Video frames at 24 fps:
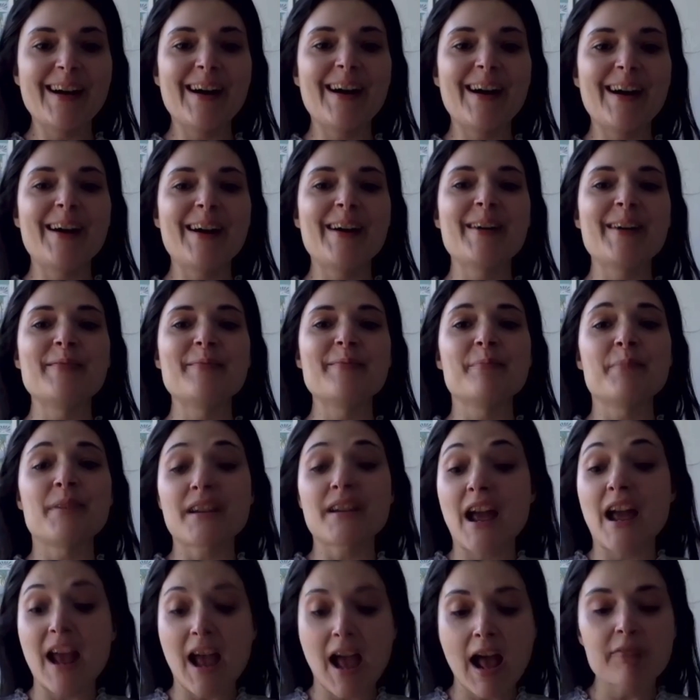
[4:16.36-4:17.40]
But
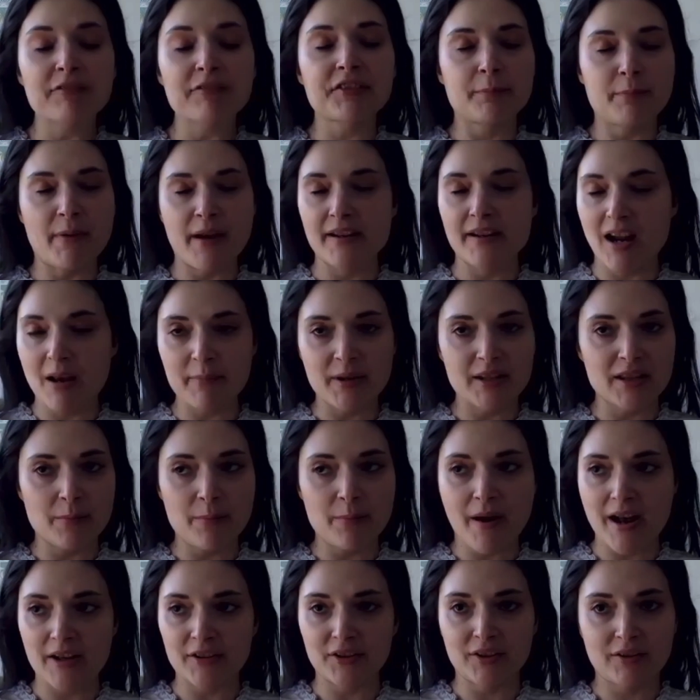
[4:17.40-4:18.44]
I have spent, the
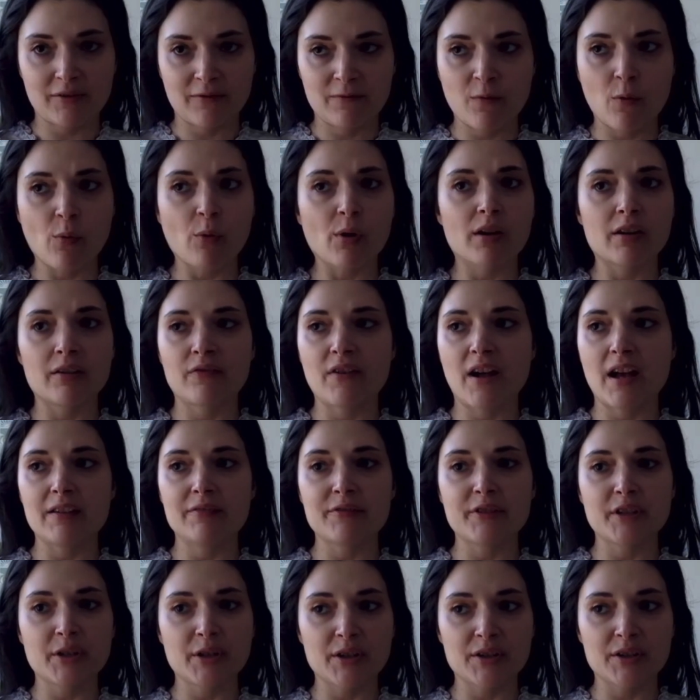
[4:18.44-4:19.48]
past 4 or 5
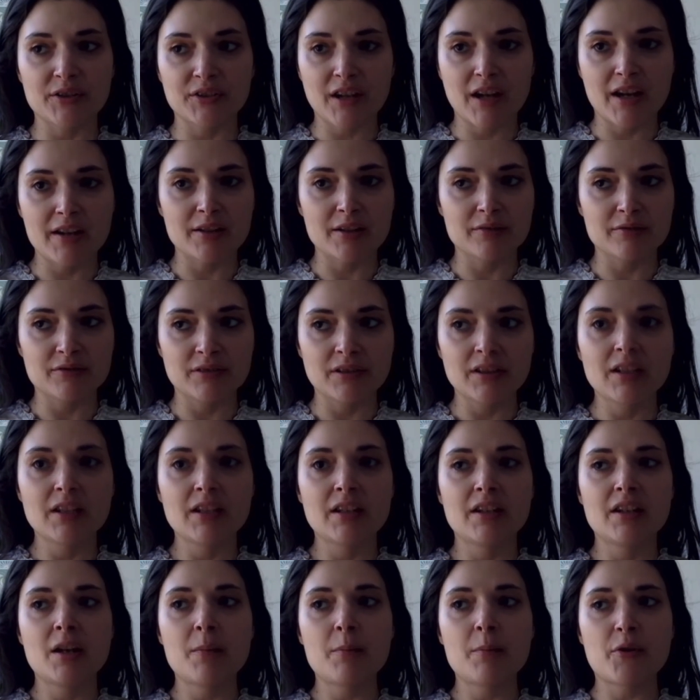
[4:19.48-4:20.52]
years kind of
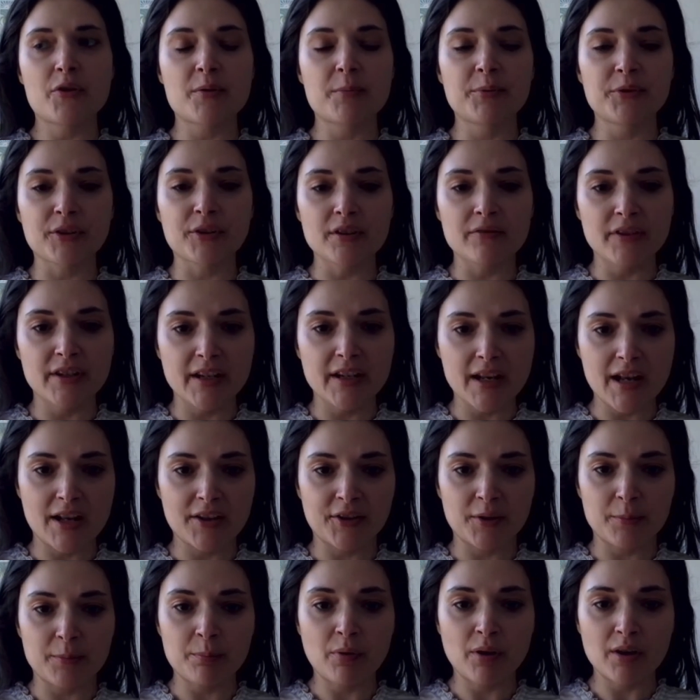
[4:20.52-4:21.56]
both observing
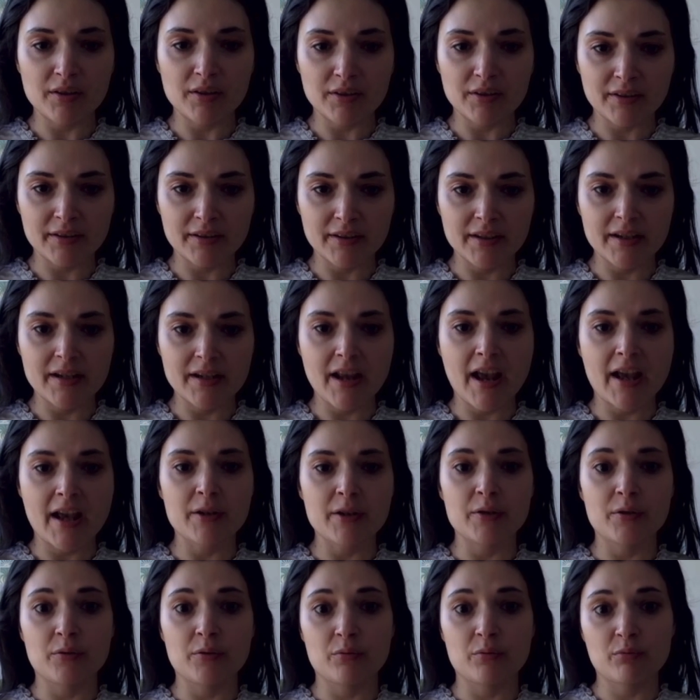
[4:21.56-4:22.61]
as a person
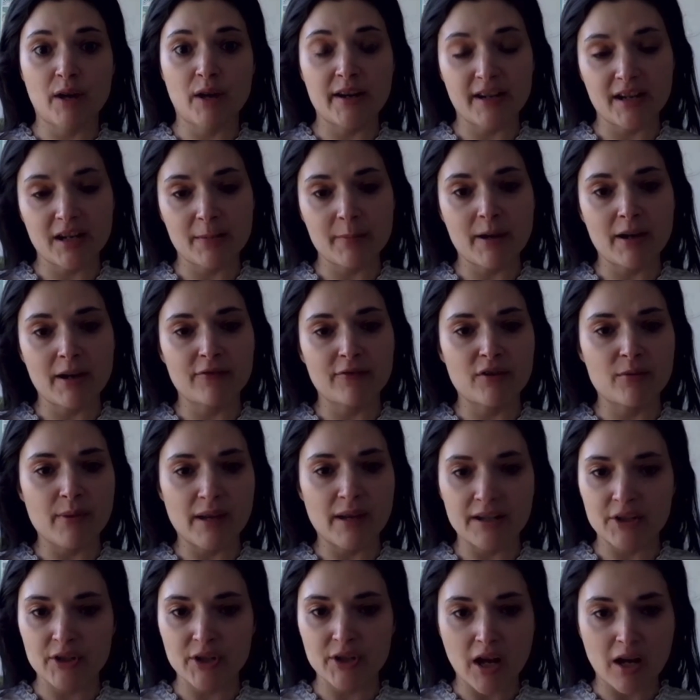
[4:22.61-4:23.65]
and writing about for
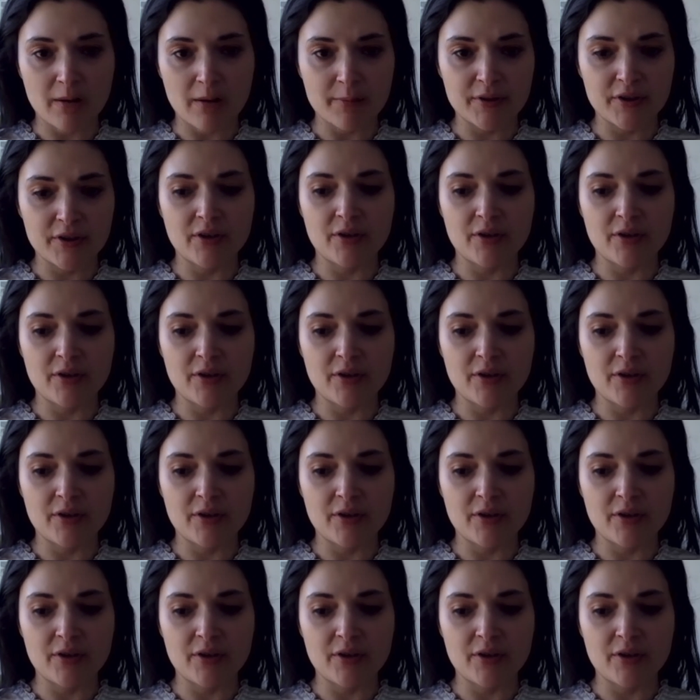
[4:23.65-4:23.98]
my job.